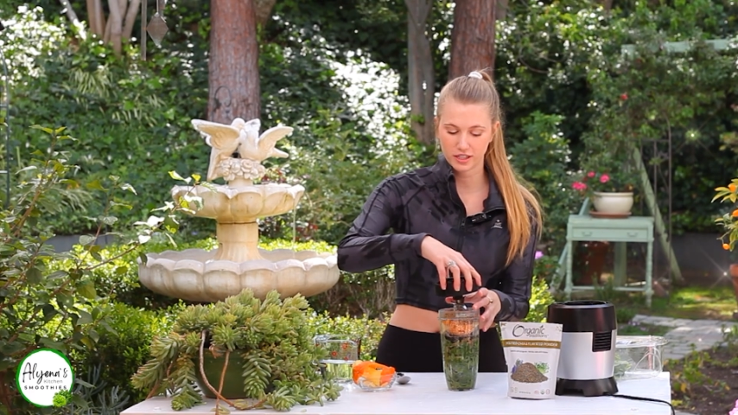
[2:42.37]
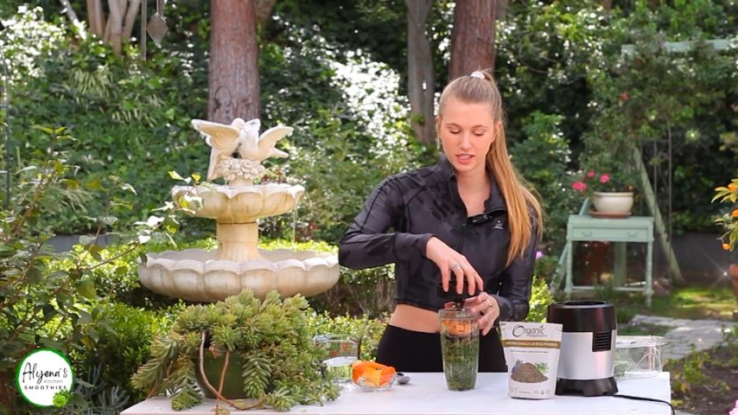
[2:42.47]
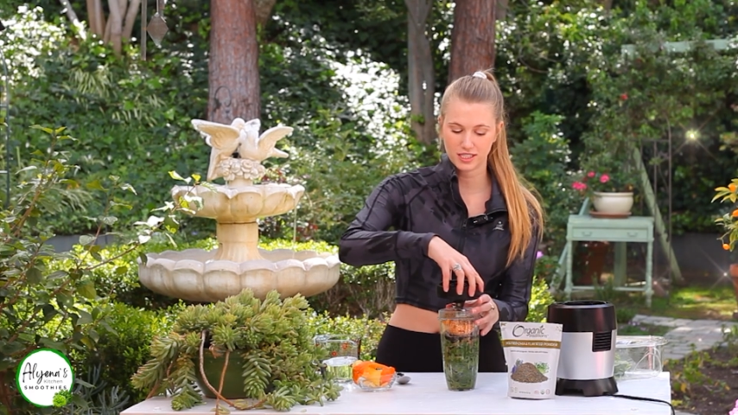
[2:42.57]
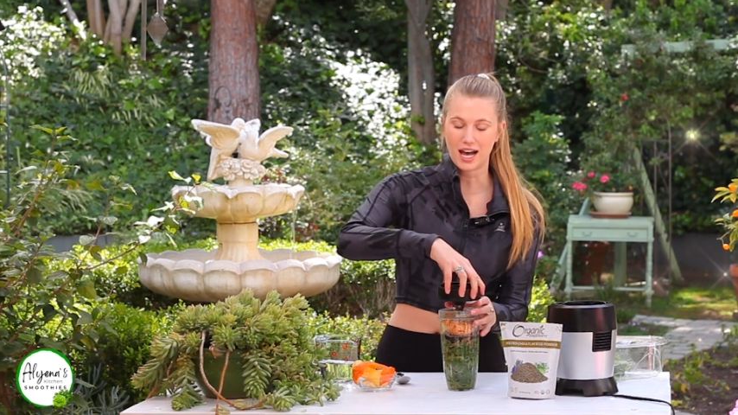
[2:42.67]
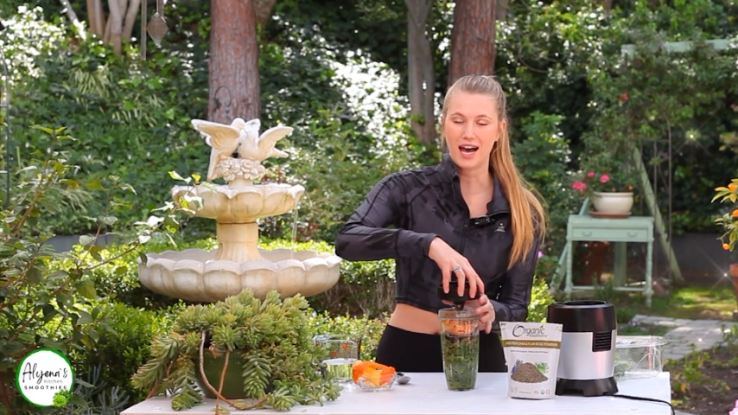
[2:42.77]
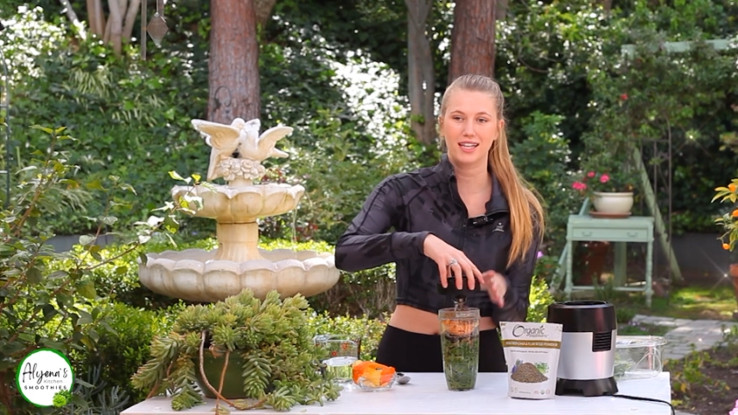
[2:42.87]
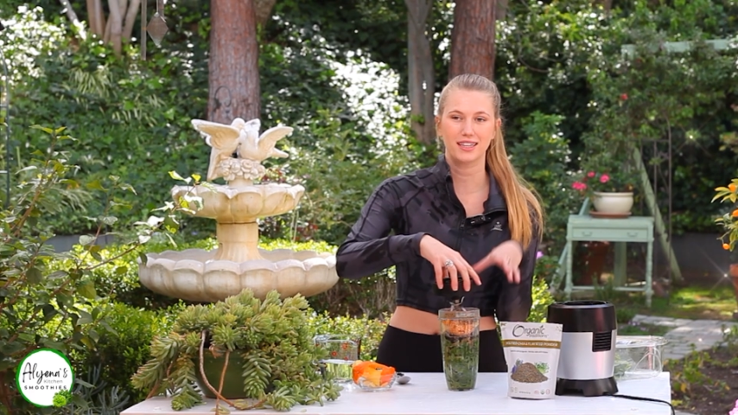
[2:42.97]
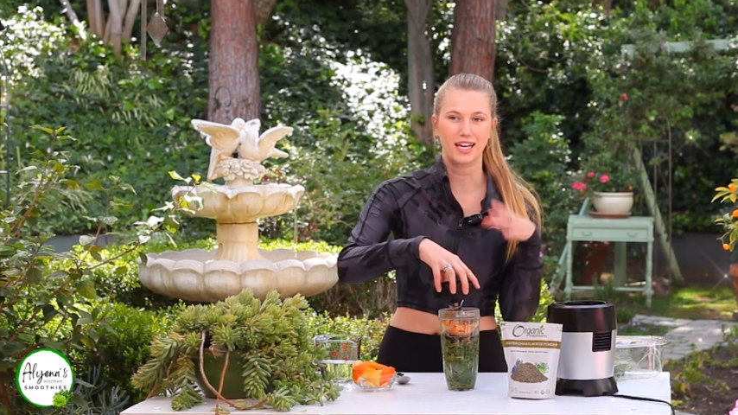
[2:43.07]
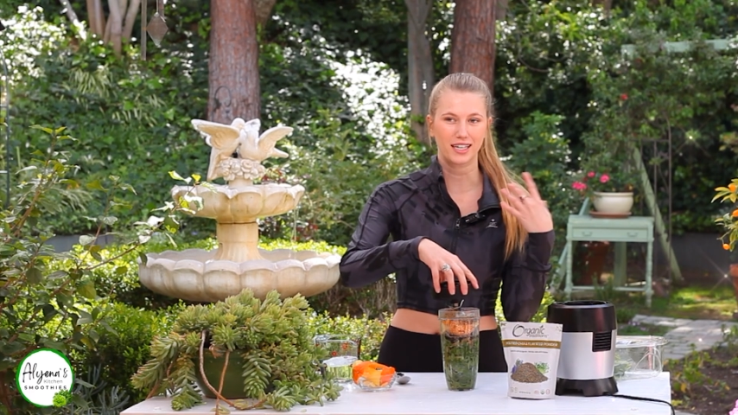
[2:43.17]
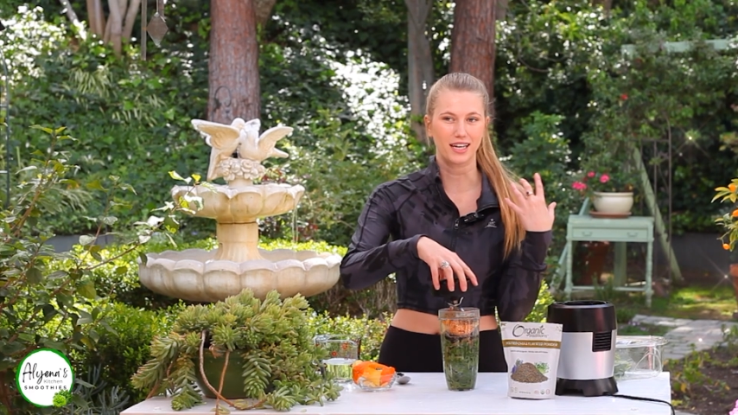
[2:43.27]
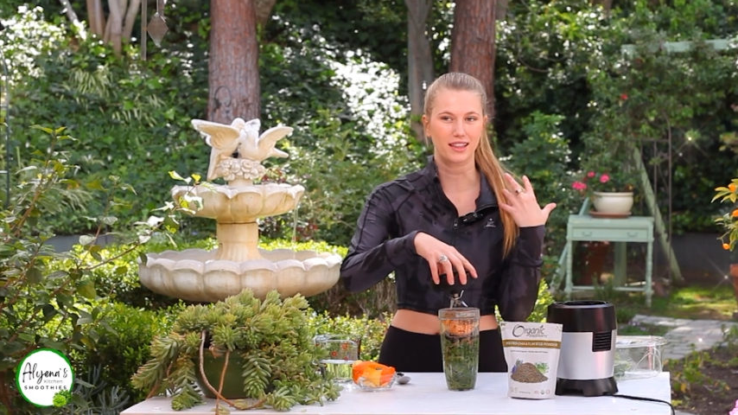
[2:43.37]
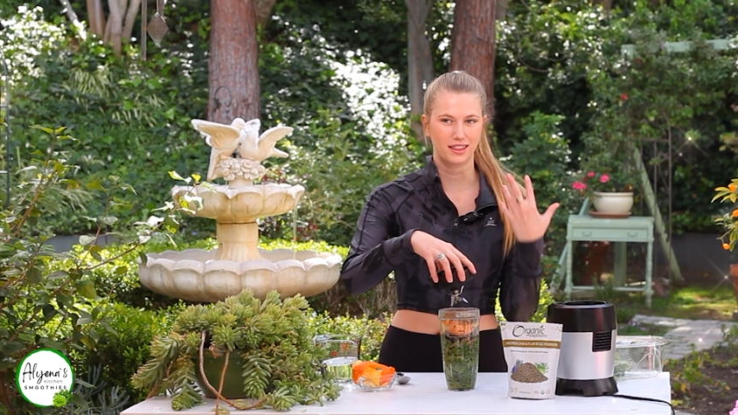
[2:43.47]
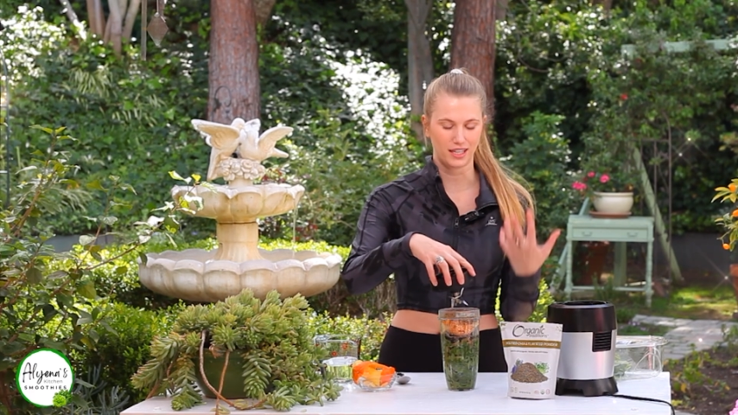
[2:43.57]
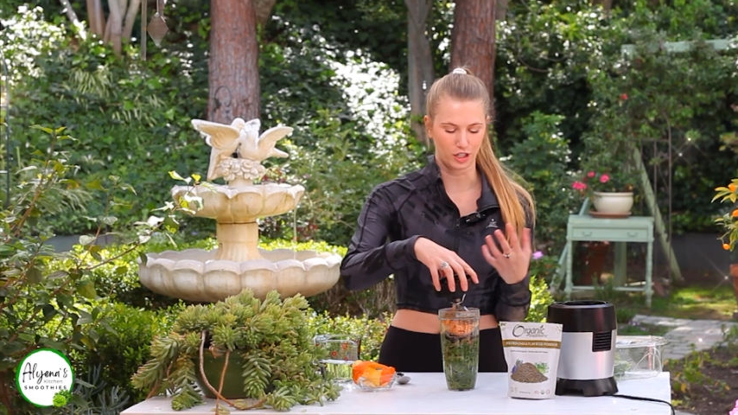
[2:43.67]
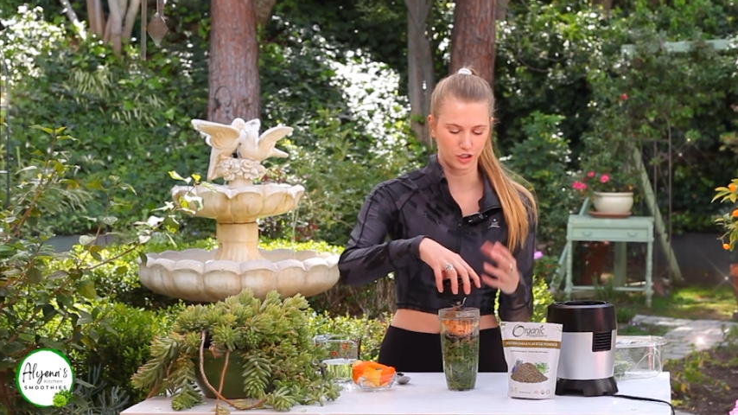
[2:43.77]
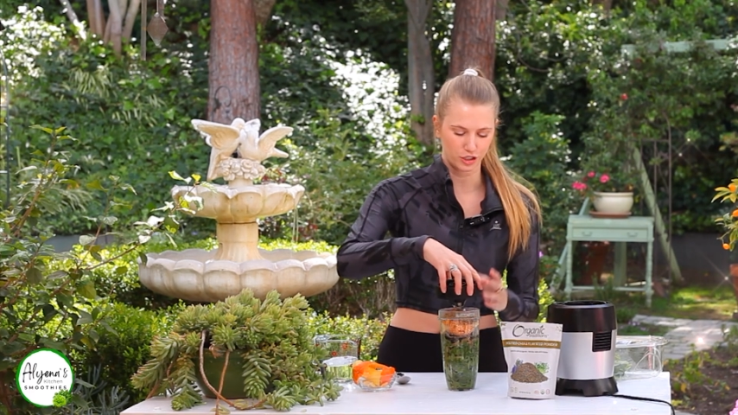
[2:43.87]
because I like a thicker